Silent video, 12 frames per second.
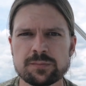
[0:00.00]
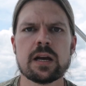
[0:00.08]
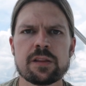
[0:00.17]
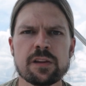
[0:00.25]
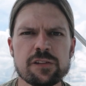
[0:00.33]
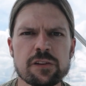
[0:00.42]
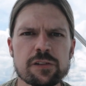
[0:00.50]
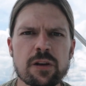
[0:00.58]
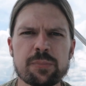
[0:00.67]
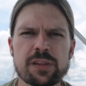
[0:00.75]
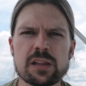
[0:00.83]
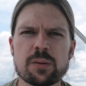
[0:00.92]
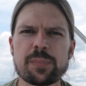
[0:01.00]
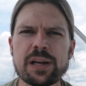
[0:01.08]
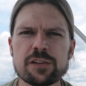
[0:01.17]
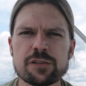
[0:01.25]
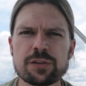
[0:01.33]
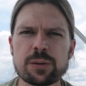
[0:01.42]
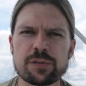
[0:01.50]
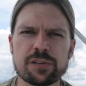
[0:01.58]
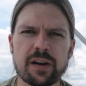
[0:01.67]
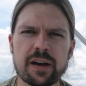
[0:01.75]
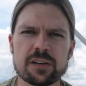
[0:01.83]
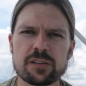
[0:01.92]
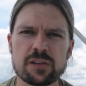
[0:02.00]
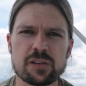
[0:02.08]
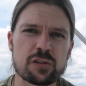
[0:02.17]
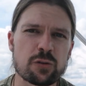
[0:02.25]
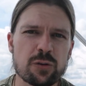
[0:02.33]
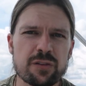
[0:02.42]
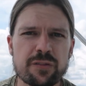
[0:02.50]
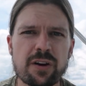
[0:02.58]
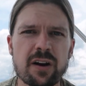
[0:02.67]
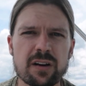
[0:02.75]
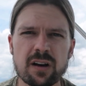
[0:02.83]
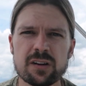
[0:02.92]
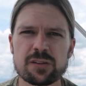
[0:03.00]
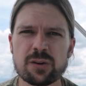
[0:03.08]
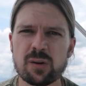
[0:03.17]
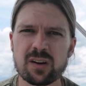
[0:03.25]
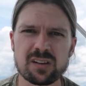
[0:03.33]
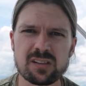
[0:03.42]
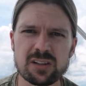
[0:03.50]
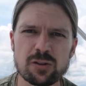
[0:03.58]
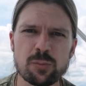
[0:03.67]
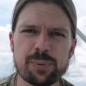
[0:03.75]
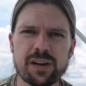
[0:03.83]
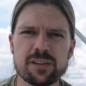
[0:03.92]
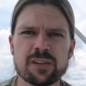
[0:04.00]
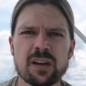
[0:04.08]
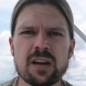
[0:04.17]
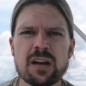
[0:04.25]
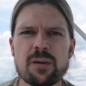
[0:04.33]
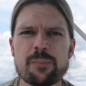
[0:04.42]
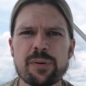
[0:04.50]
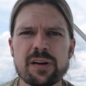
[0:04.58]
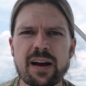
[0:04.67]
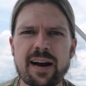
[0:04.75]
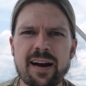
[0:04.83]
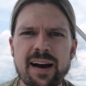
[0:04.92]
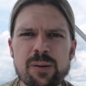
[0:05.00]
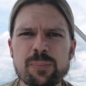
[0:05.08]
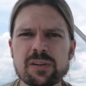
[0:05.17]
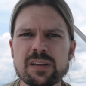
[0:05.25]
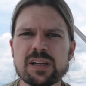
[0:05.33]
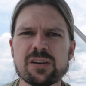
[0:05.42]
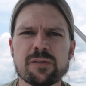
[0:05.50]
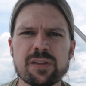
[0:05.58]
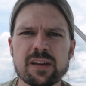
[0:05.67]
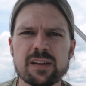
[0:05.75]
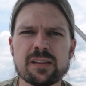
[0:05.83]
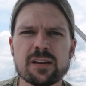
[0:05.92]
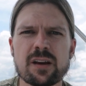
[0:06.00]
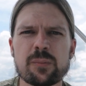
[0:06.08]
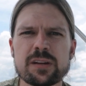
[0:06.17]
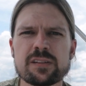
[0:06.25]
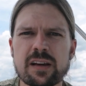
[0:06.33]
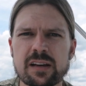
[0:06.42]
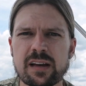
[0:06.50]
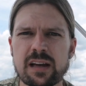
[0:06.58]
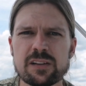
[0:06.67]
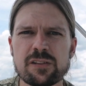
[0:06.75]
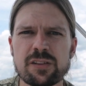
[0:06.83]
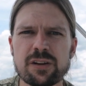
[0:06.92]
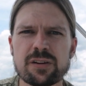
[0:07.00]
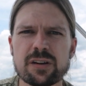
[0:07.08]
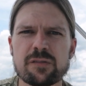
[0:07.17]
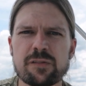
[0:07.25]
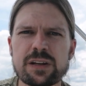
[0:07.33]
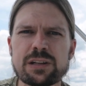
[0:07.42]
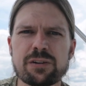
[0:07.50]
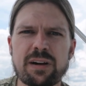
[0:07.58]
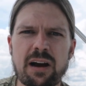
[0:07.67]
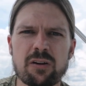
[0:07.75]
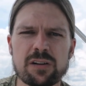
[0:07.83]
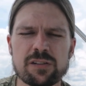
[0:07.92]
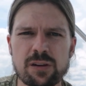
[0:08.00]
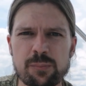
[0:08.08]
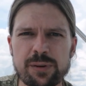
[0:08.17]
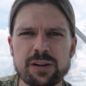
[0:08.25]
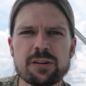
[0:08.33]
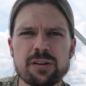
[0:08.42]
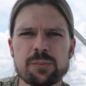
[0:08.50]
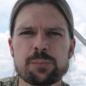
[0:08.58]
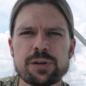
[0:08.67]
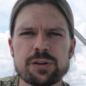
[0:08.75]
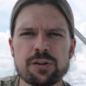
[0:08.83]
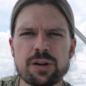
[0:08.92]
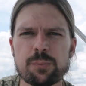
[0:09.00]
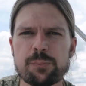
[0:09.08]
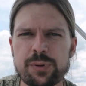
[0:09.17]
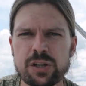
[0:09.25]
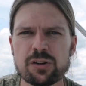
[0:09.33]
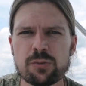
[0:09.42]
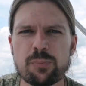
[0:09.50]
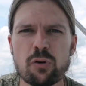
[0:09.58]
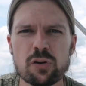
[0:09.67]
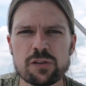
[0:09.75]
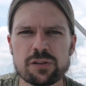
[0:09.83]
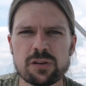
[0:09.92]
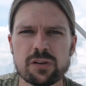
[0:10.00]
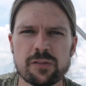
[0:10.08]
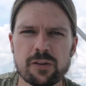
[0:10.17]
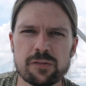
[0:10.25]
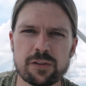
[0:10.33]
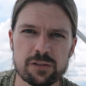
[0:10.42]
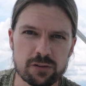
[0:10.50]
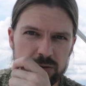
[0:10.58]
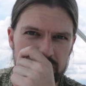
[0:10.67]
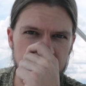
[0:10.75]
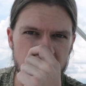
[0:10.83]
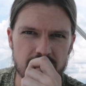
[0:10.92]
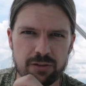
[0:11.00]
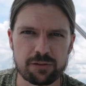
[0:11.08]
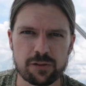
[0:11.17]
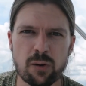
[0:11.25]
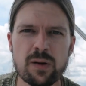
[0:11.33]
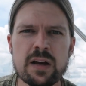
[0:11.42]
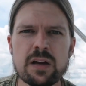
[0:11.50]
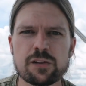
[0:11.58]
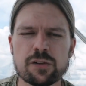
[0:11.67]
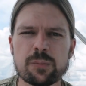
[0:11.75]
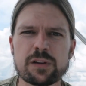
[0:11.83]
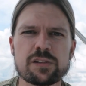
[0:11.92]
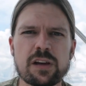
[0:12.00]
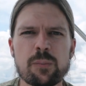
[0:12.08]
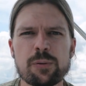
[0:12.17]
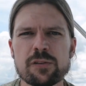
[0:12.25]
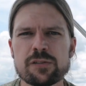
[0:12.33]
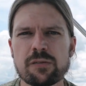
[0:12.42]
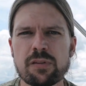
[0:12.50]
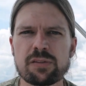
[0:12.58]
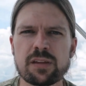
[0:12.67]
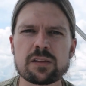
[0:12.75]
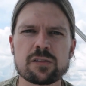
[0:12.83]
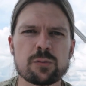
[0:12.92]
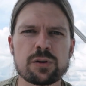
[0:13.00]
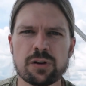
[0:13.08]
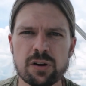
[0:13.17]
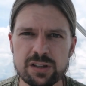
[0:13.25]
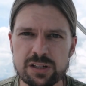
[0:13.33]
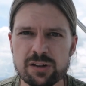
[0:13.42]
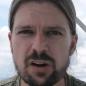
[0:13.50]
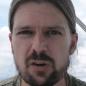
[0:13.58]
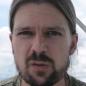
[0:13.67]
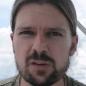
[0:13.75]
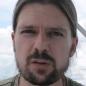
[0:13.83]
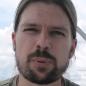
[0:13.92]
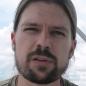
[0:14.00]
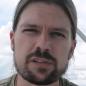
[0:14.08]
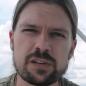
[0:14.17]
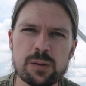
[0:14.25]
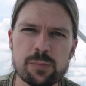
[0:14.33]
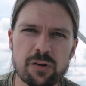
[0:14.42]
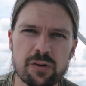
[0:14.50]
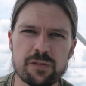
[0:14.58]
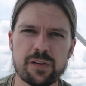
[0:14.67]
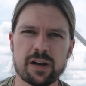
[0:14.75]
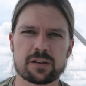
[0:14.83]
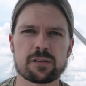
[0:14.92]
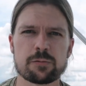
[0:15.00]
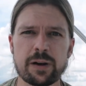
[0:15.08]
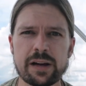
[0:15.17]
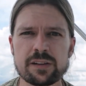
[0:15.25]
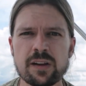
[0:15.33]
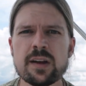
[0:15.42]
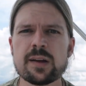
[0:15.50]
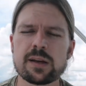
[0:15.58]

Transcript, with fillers: And this is something that mainstream science has sort of caught onto a little bit, but I believe that in the coming decades, they're going to figure out is a bigger and bigger and bigger portion of our physical health. So some examples of the things that we already know are the placebo effect, right?